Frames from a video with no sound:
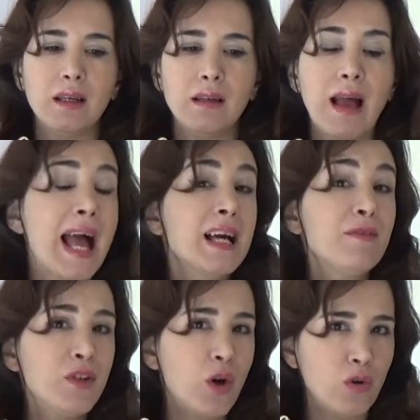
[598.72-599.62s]
I have
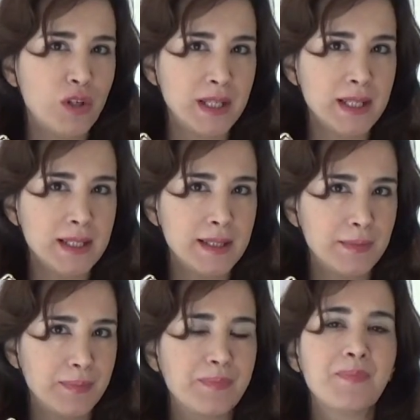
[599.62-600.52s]
noticed
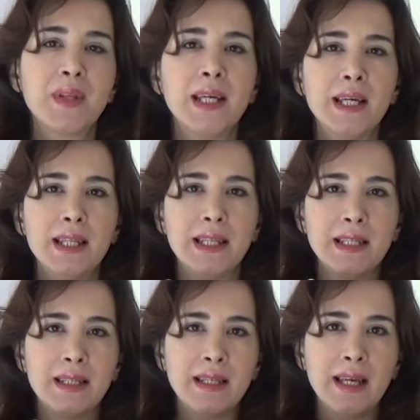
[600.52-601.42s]

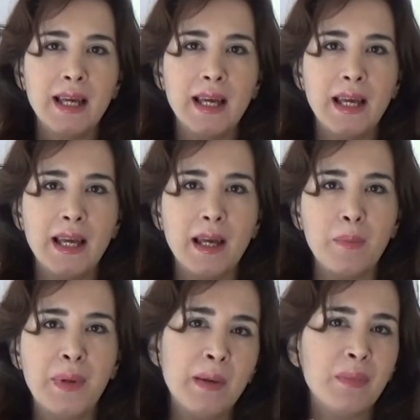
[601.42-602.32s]
that the
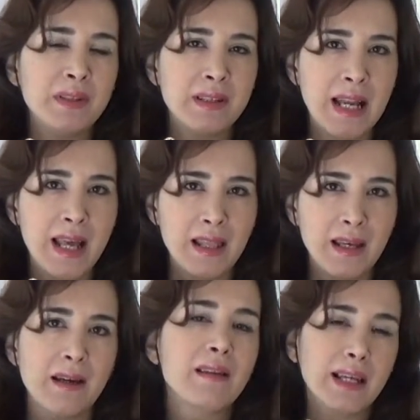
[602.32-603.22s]
pebbled
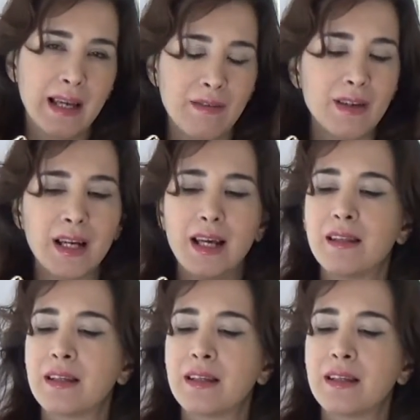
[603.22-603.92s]
leather, the caviar leather in